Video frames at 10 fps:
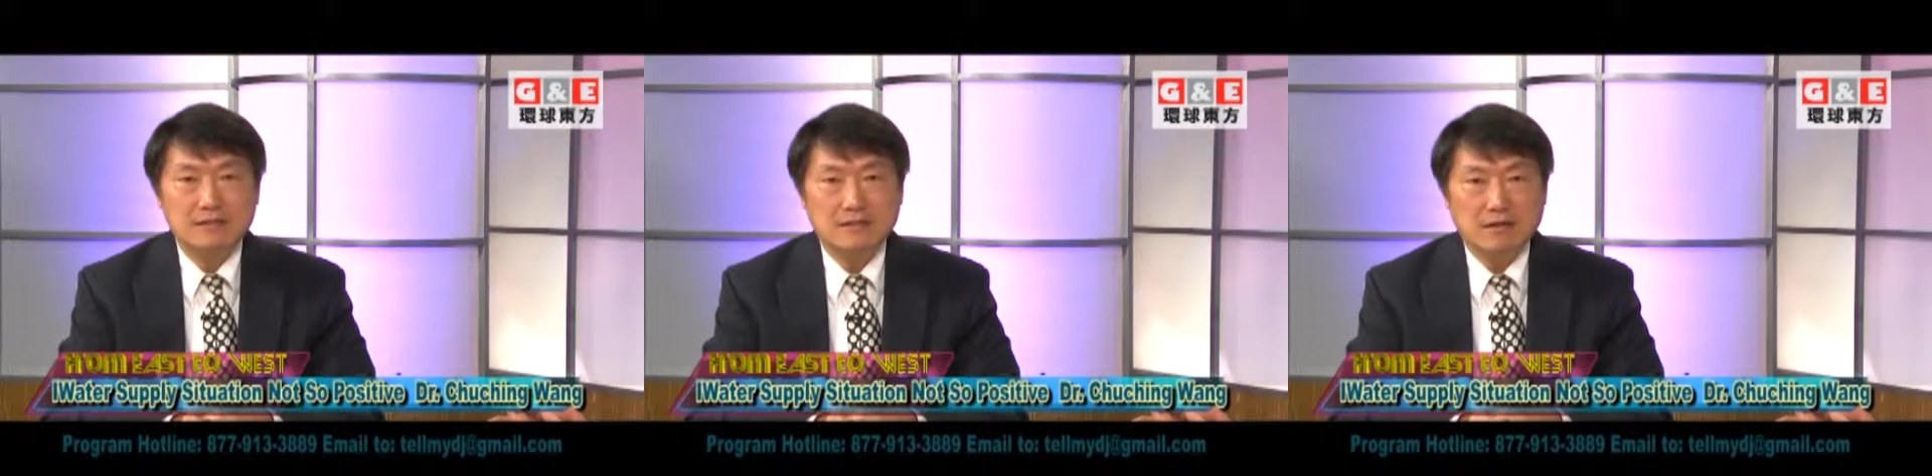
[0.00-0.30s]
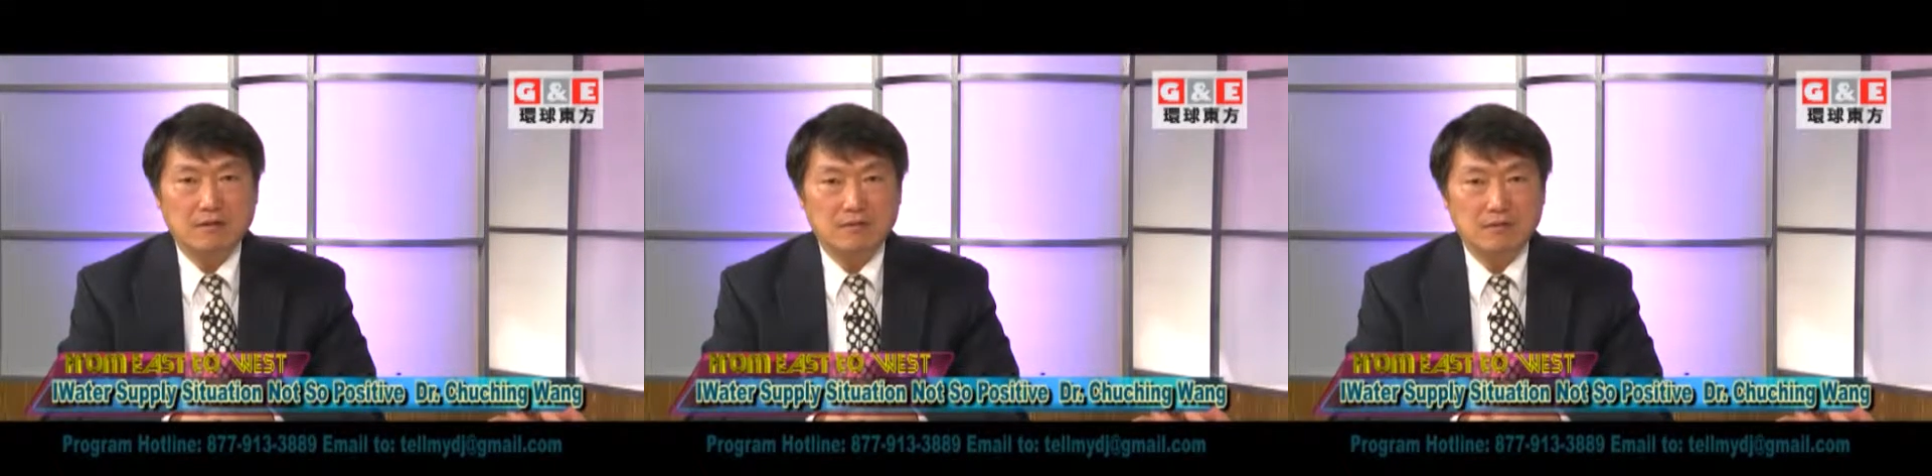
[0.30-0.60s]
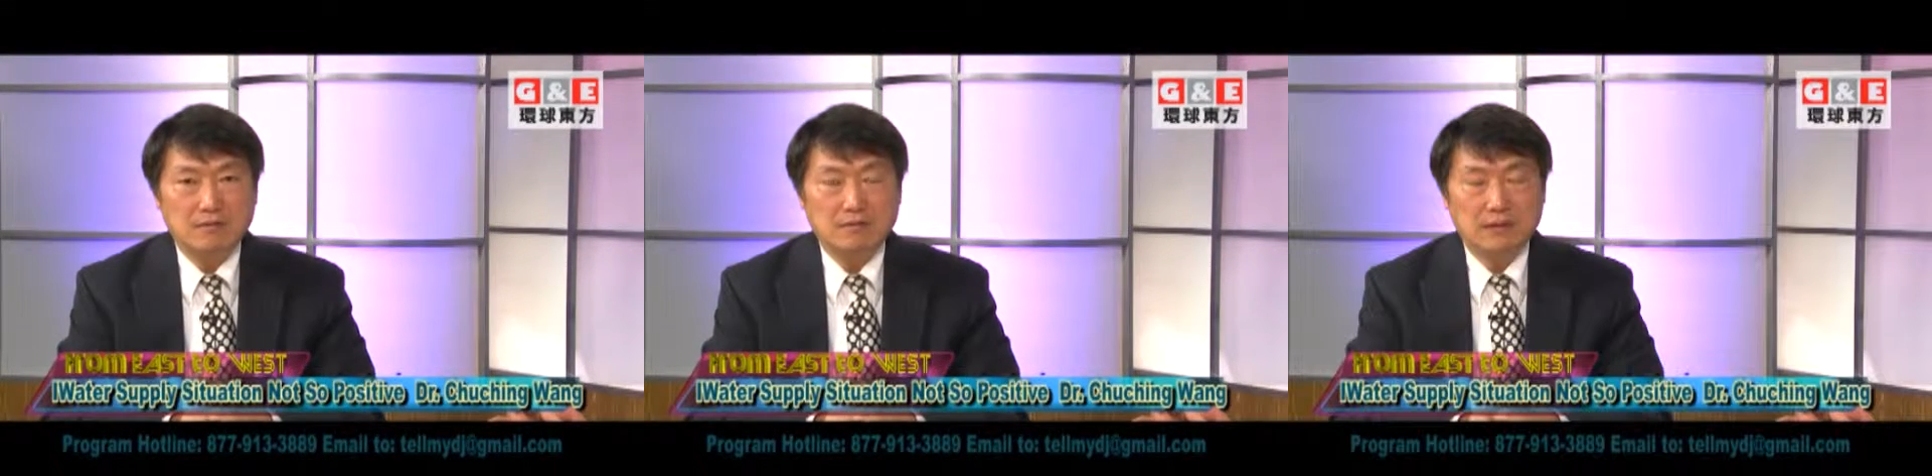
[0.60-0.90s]

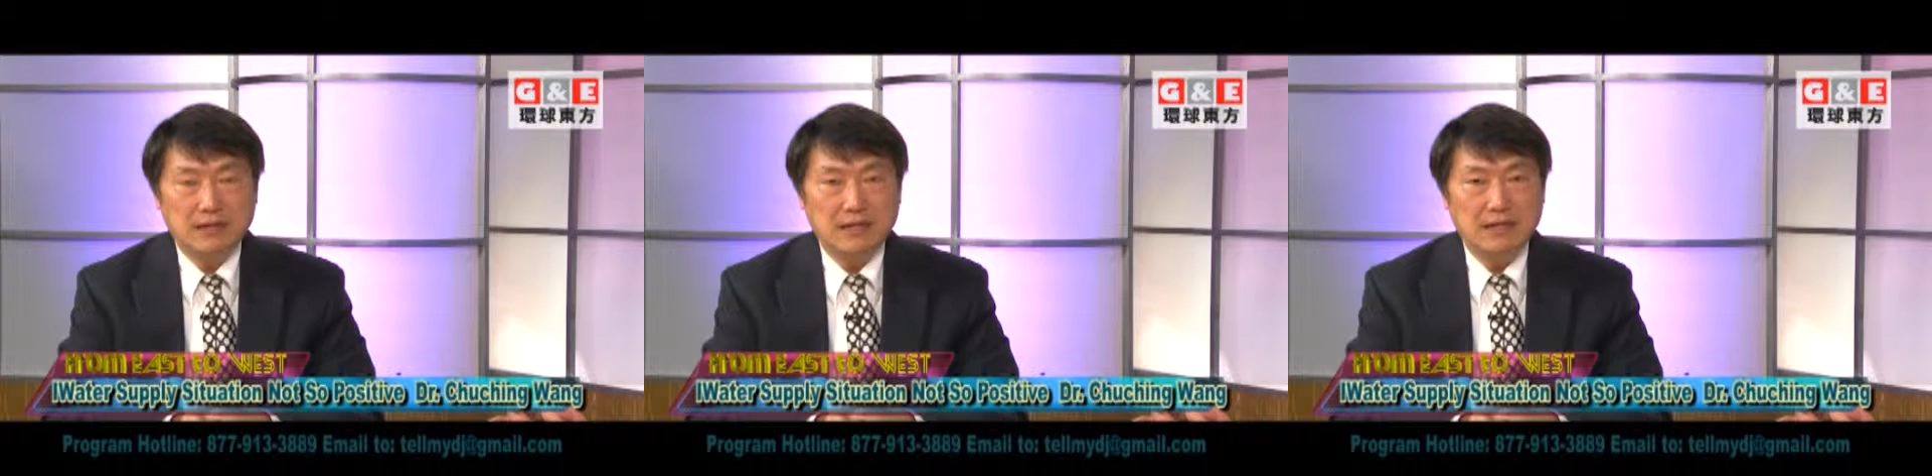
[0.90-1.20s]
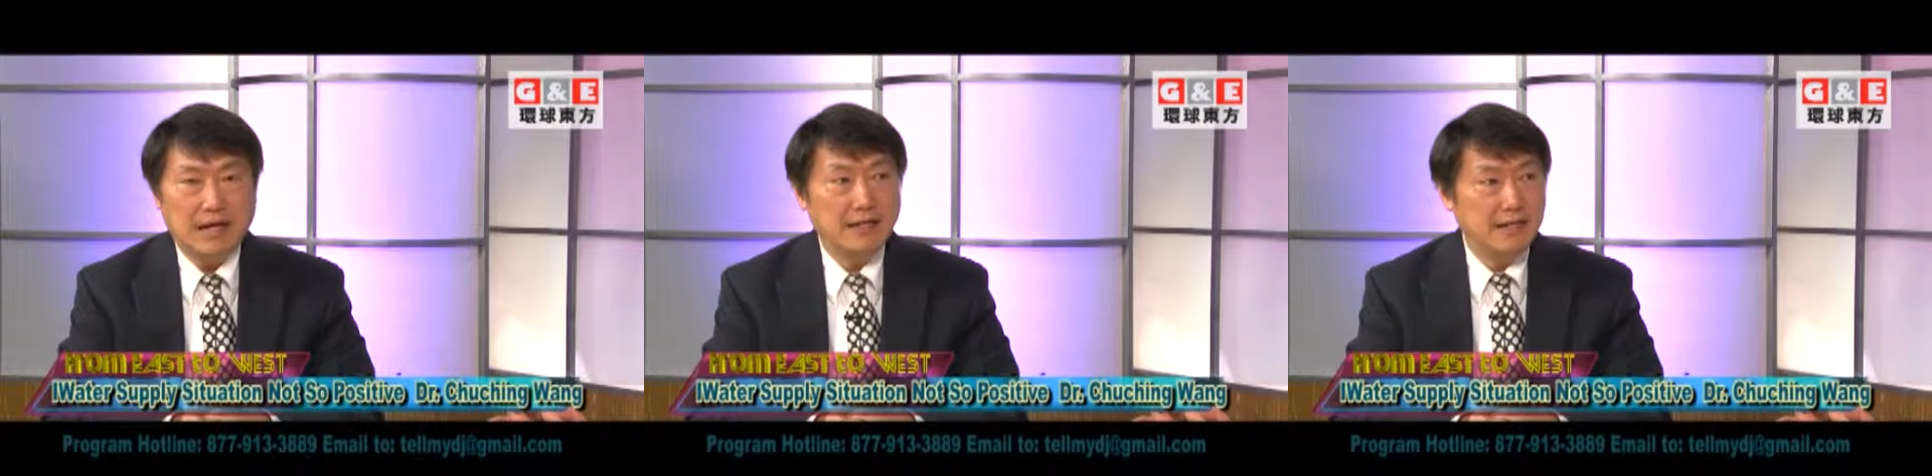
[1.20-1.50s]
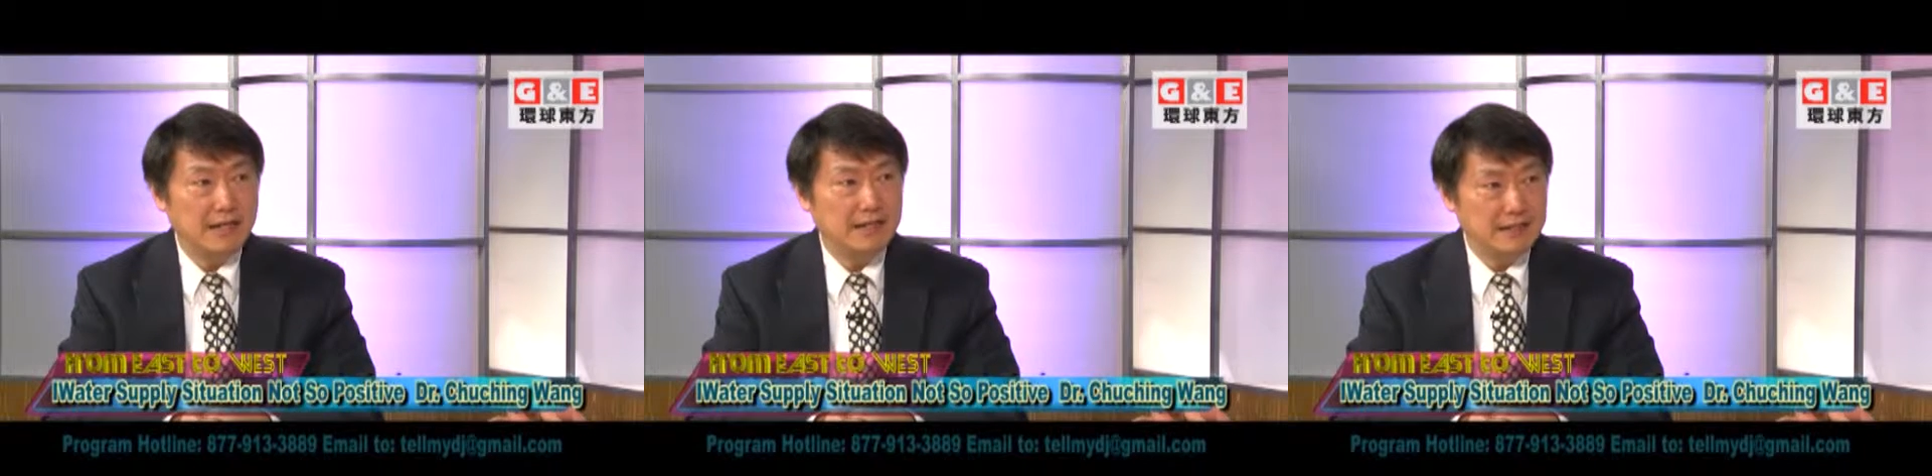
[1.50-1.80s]
So in
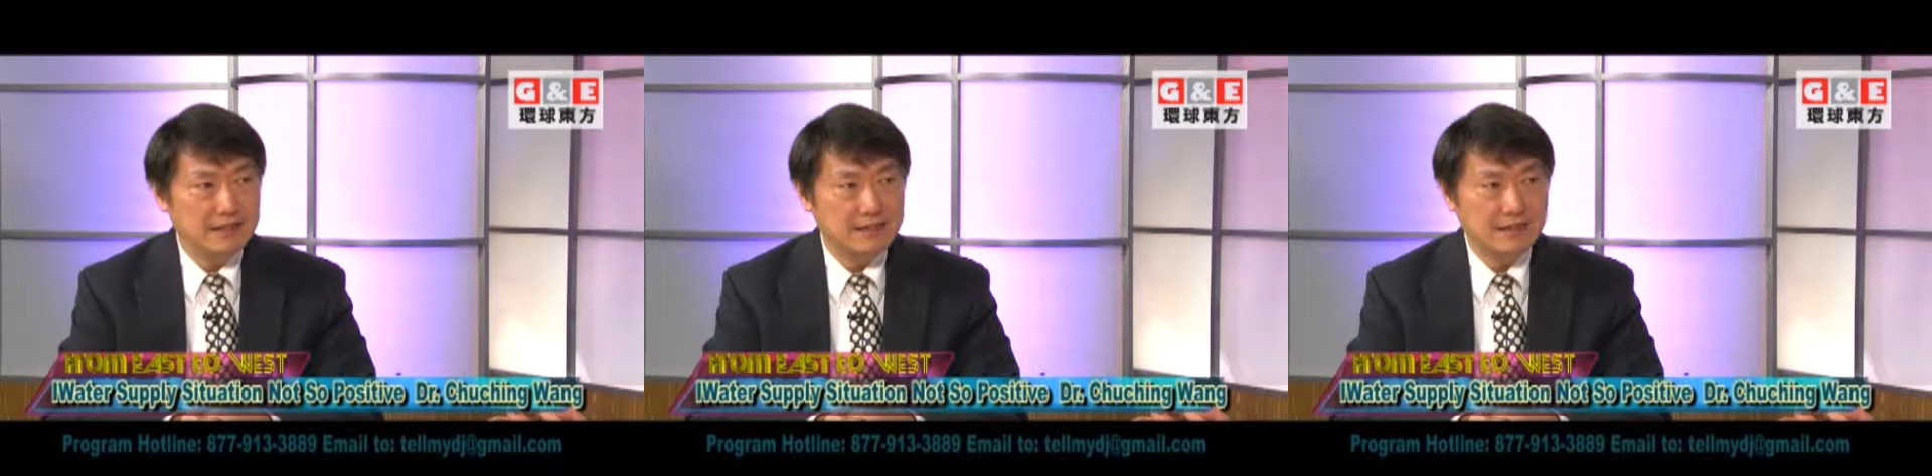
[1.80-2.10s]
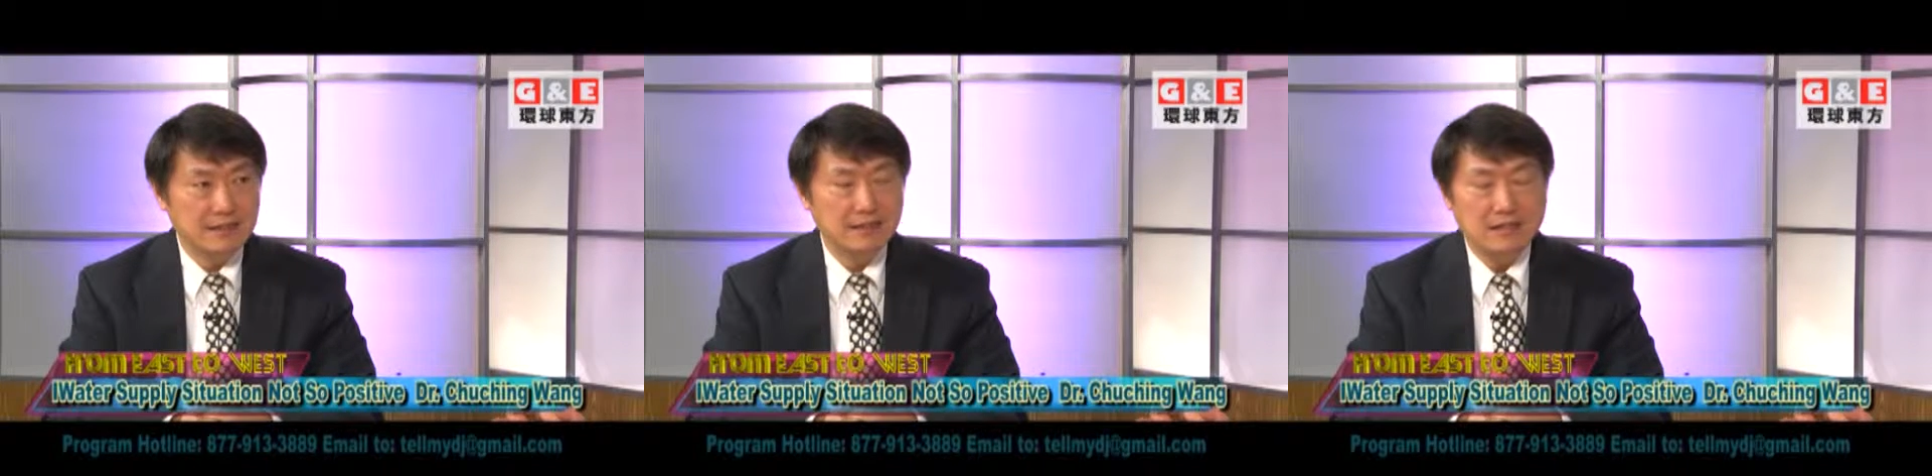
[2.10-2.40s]
1986,